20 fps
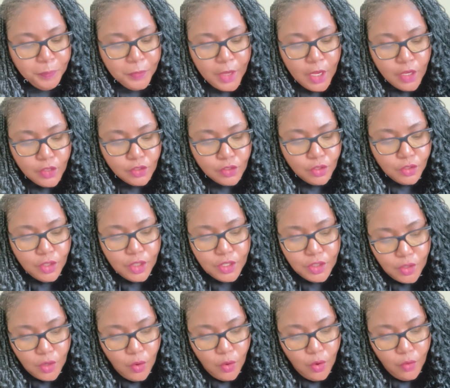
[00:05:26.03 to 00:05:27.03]
So you need to
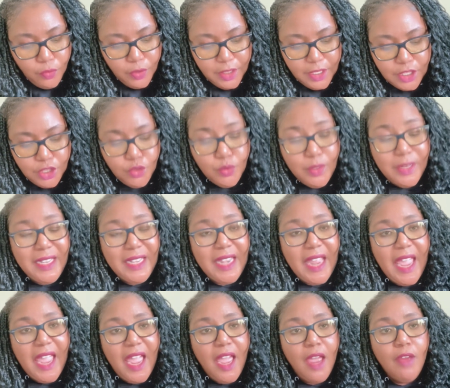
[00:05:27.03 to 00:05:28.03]
go over and get you a
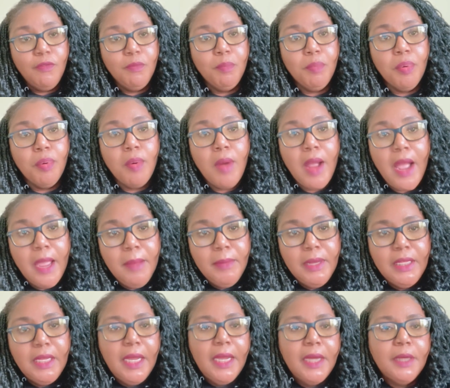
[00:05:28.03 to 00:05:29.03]
NAV Prime
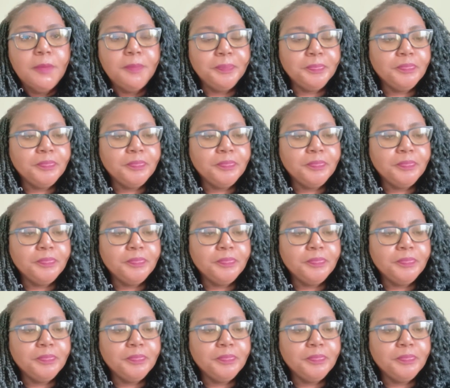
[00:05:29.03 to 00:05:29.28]
account.